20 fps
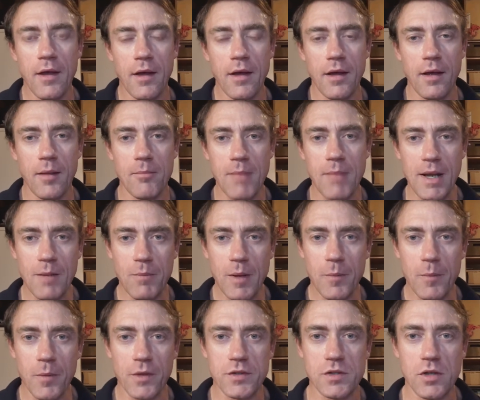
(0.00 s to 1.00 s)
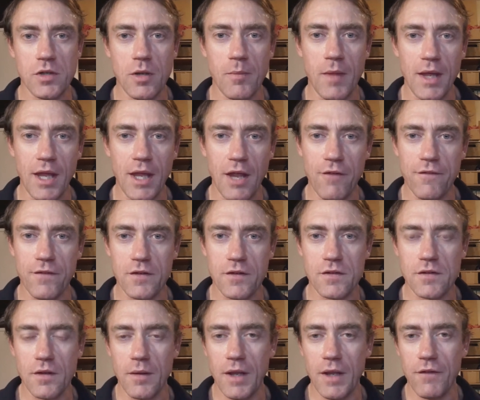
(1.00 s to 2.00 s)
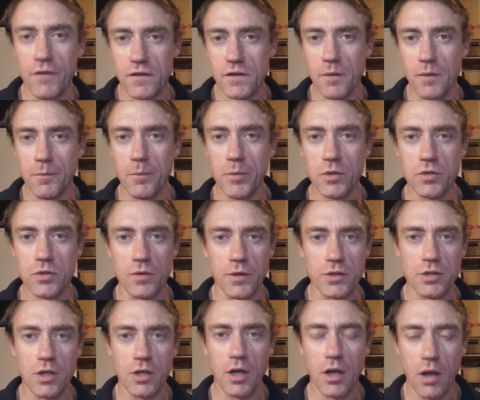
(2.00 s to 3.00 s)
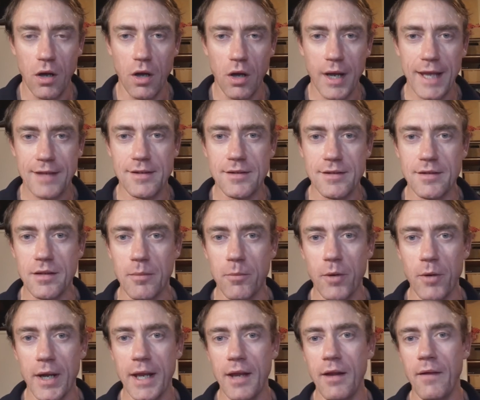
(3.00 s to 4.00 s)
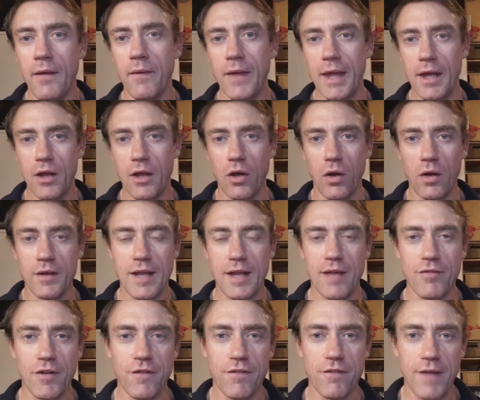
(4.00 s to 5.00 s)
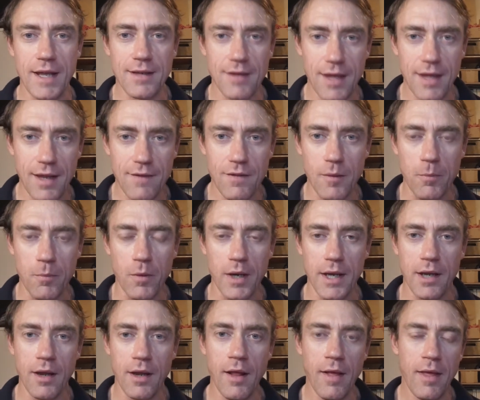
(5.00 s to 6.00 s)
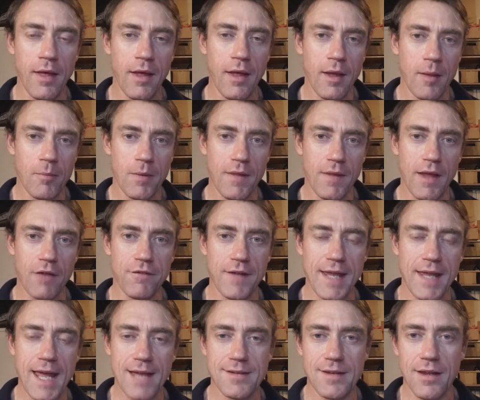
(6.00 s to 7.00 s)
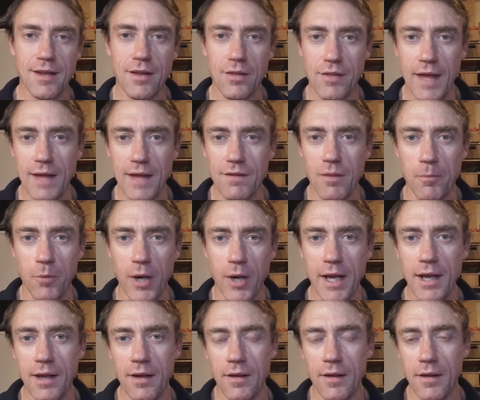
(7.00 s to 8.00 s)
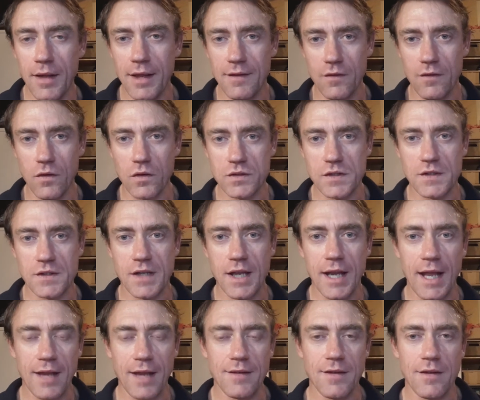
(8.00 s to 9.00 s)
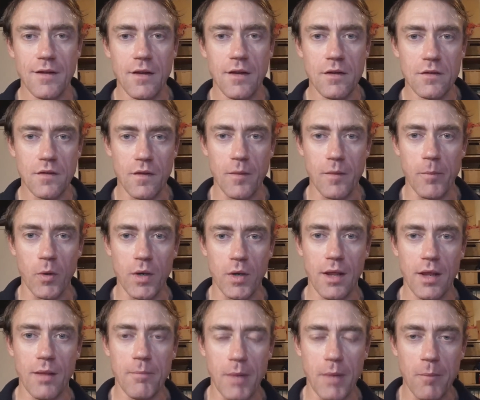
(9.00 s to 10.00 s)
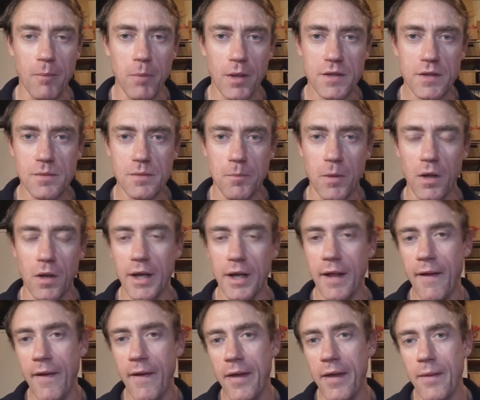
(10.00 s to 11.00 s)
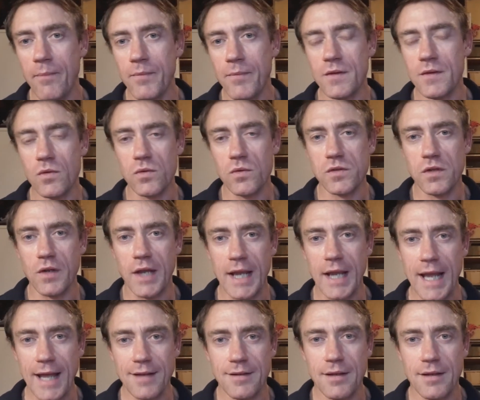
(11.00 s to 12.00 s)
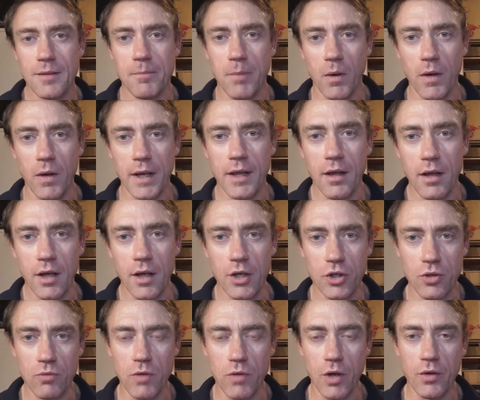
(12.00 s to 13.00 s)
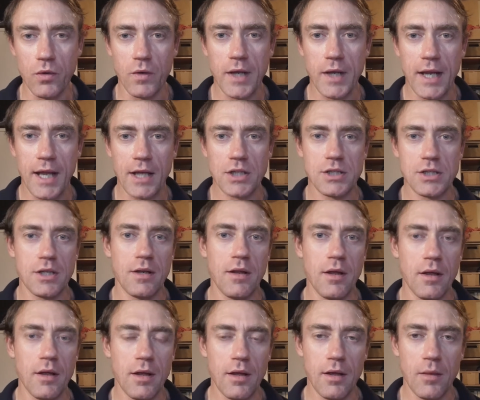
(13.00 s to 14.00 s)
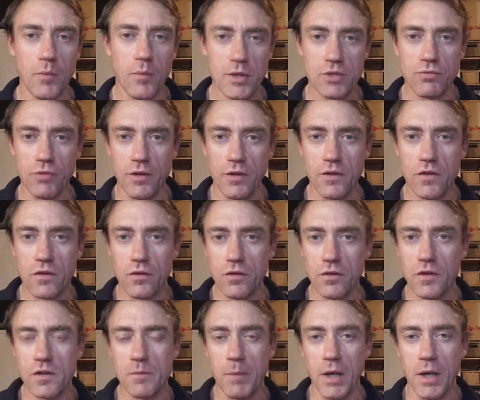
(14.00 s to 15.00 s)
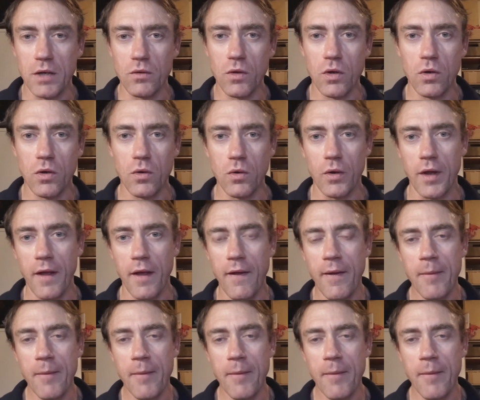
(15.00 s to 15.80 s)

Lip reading: Many people assume that if a supplement or a drug can't get into the brain, it can't have an effect in the brain. But they're forgetting that the brain is not just connected to the body by a blood supply, it's also connected by a neuronal connection which runs through the spinal cord.